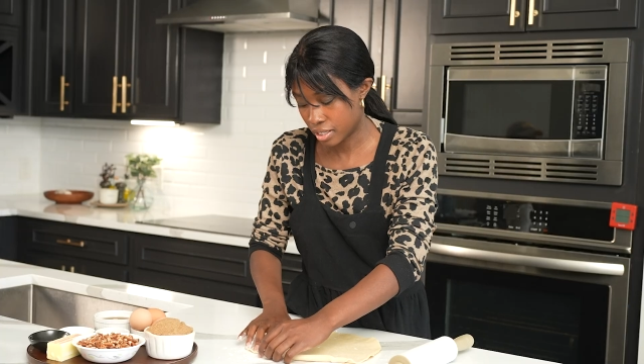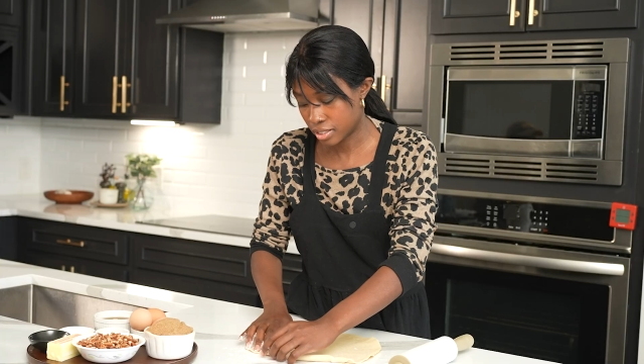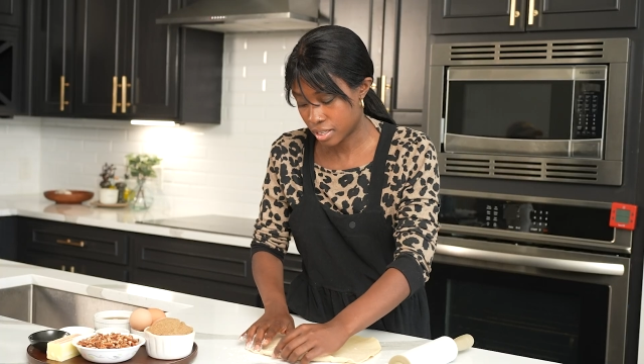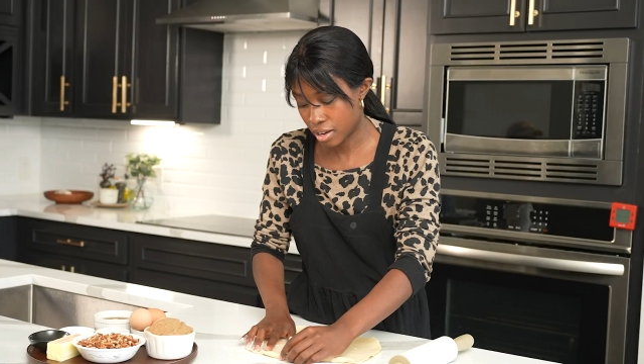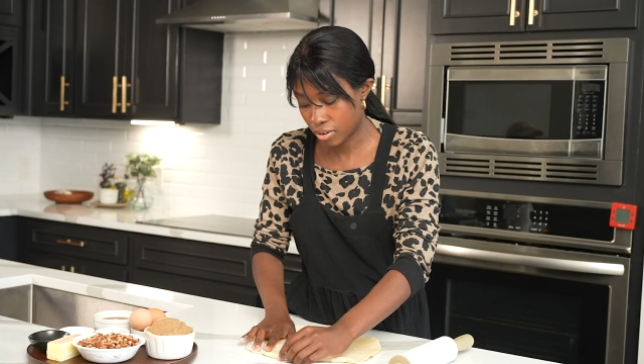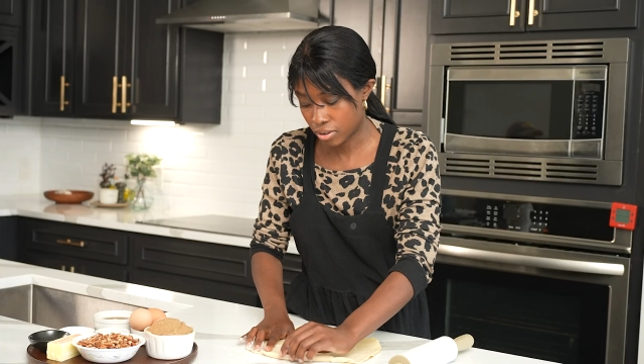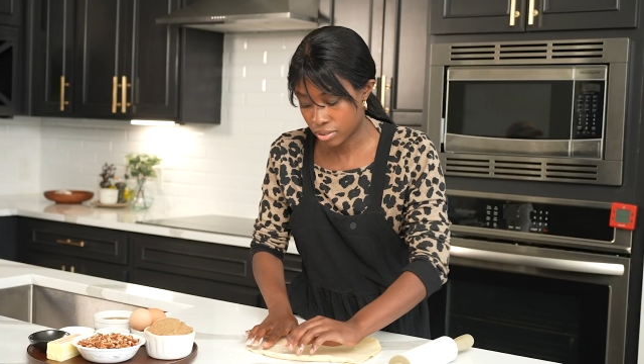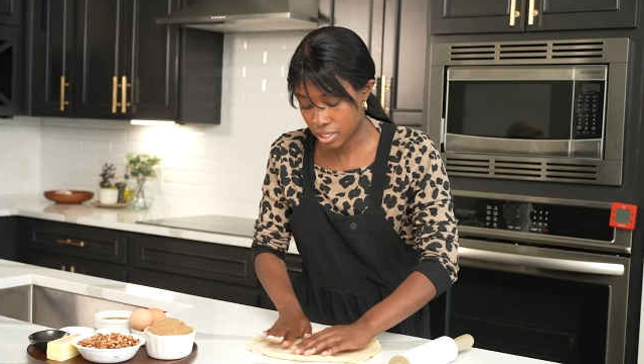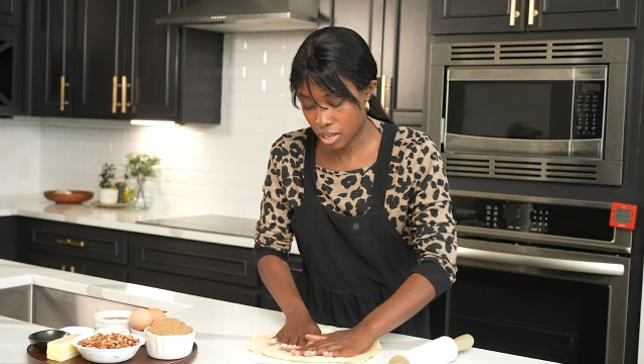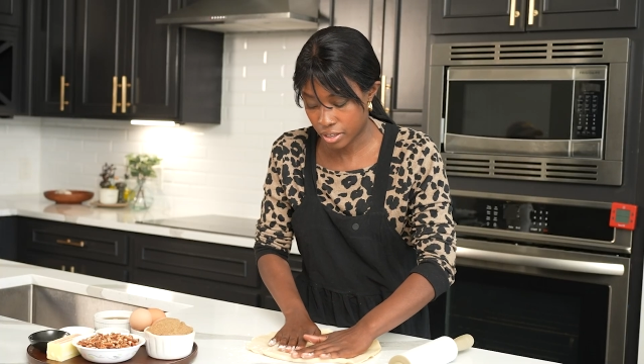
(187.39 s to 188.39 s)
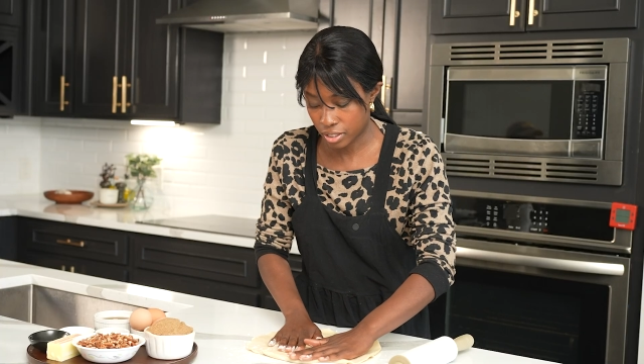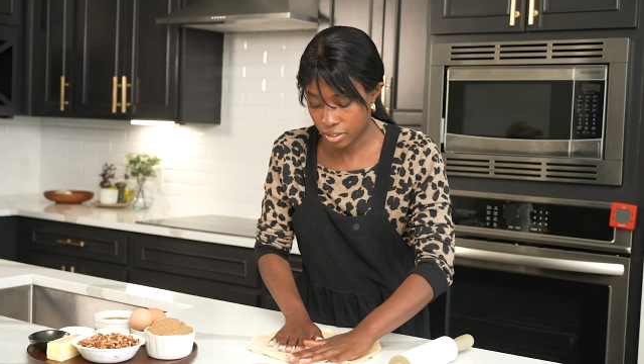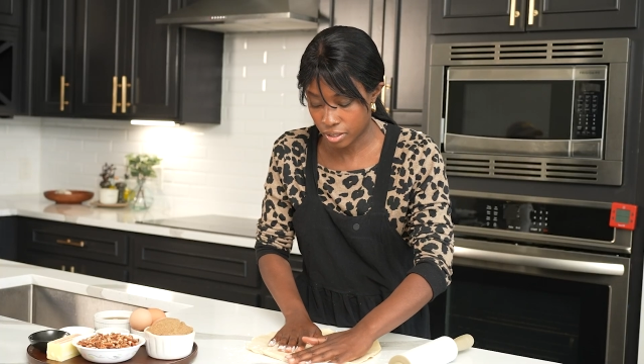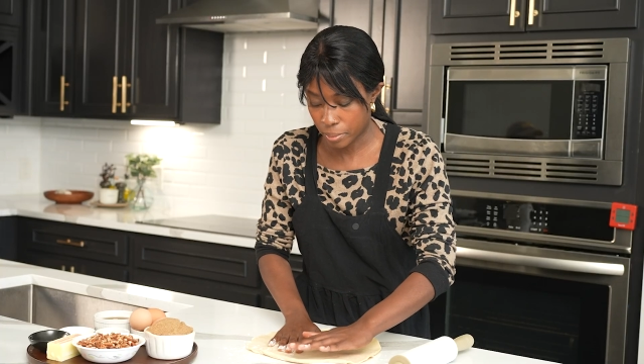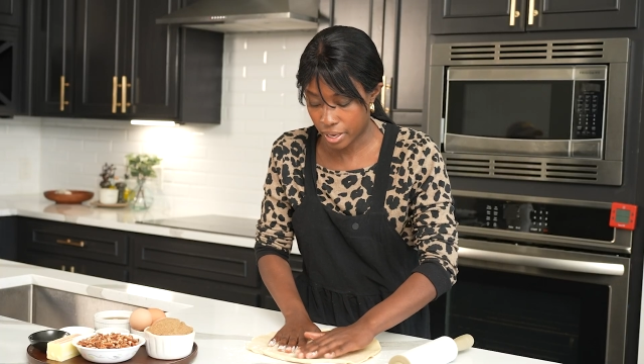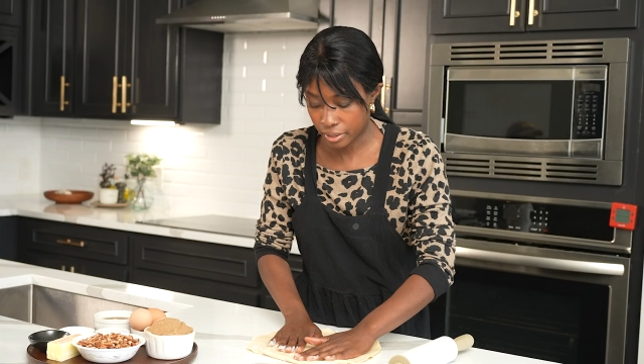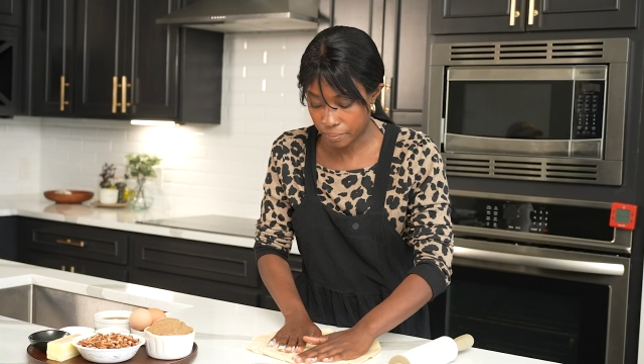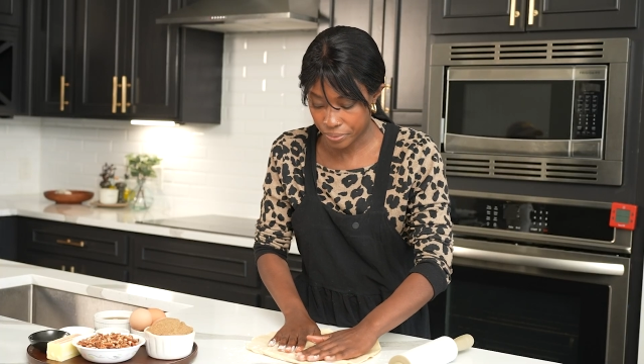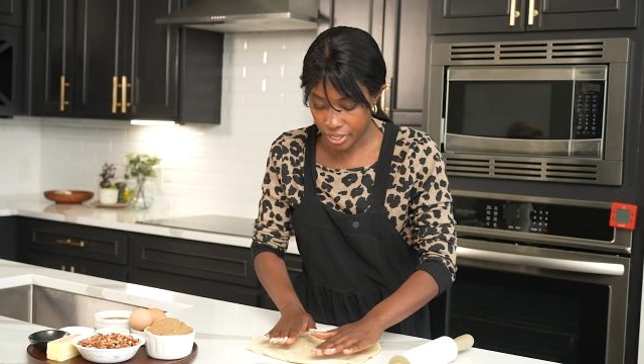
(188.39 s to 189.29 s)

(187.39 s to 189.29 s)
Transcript: it's not all soggy on the bottom.